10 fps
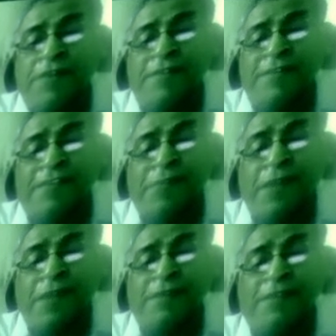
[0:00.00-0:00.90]
experience
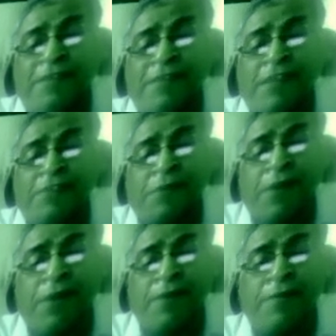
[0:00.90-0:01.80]
and skills required.
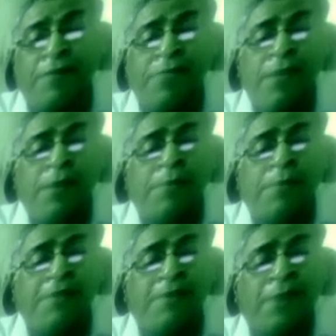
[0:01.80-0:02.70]
Perks
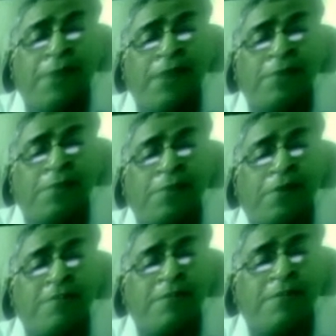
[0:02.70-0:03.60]
are management
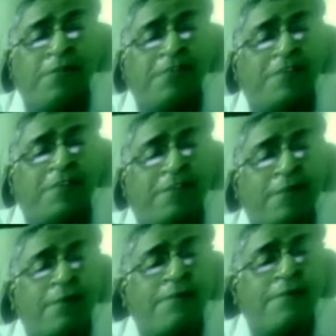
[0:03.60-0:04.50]
policy based decision.
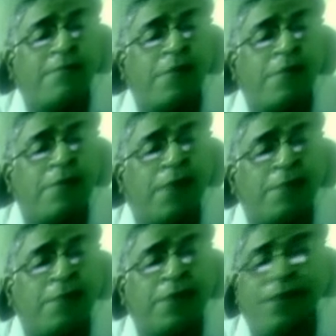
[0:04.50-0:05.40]
Similarly, management
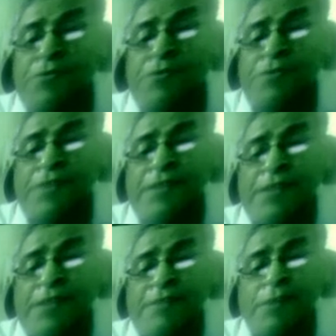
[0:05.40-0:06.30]
needs to decide the
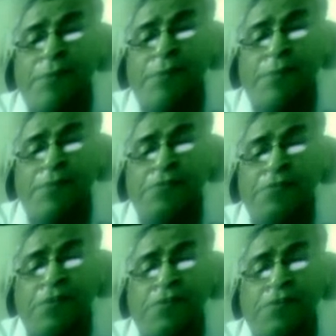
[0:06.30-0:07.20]
incentive plan best suited
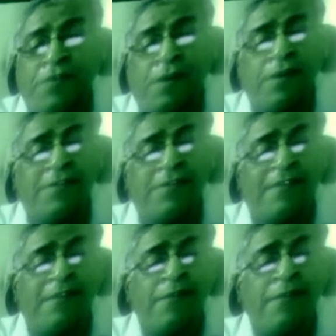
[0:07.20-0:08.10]
for their organization.
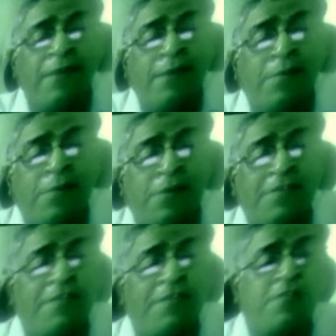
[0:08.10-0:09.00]
Bonus is
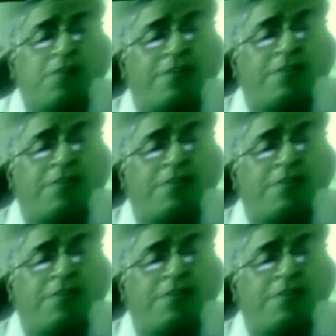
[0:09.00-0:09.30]
also decided